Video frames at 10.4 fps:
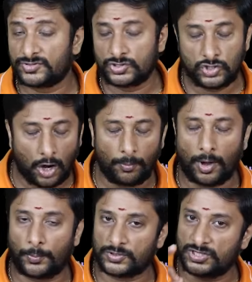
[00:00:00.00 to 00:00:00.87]
job
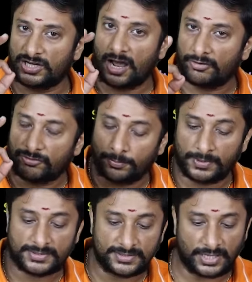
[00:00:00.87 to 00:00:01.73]
opportunity
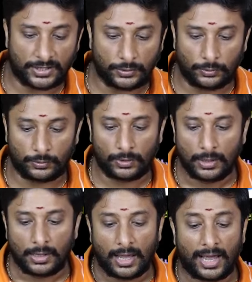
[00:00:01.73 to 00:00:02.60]
100% secure.
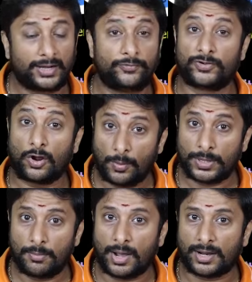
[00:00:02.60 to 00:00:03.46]
And if you talk about
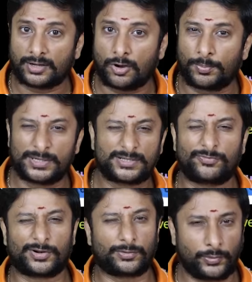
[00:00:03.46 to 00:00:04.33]
the market competition
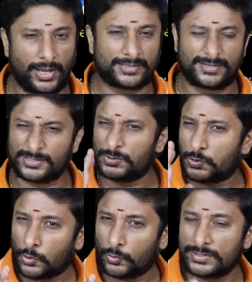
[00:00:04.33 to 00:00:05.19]
for React.Js,
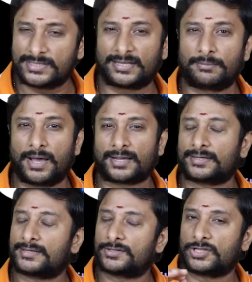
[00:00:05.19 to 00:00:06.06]
no one is there in the
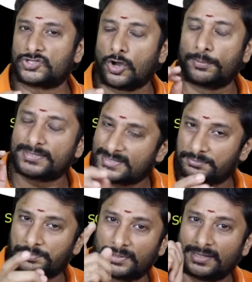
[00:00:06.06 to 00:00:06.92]
market. The job is
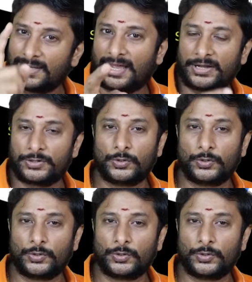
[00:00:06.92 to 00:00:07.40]
simple, and